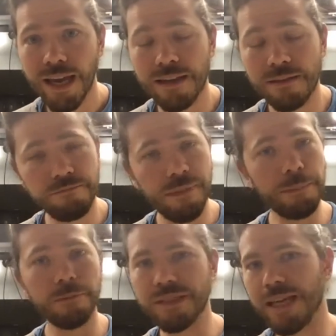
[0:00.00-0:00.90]
And
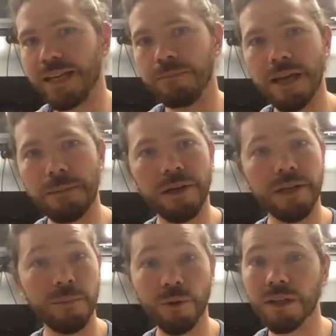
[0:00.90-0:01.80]
people have been taking me up on
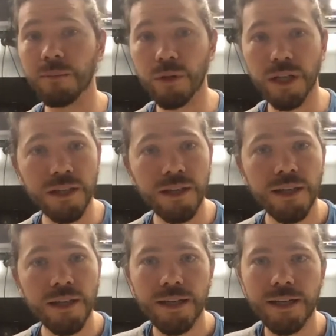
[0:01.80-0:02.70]
it more and more.
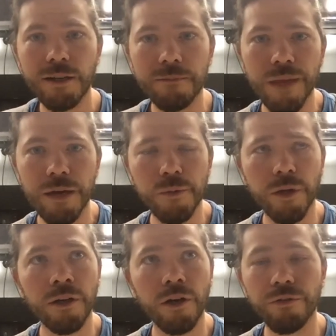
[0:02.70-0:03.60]
Um, I was
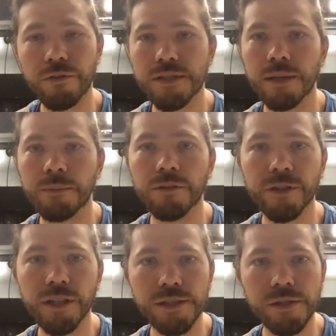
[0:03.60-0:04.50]
working all through the summer
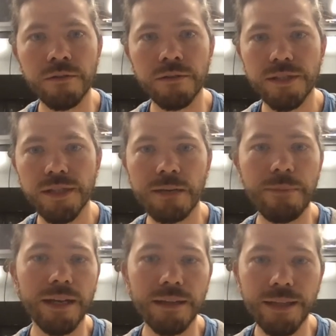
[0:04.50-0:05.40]
for a student
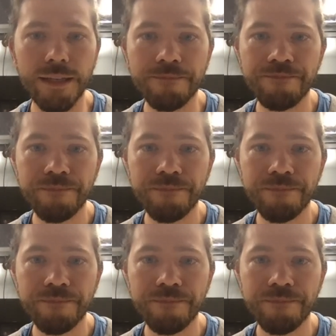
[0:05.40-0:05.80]
independently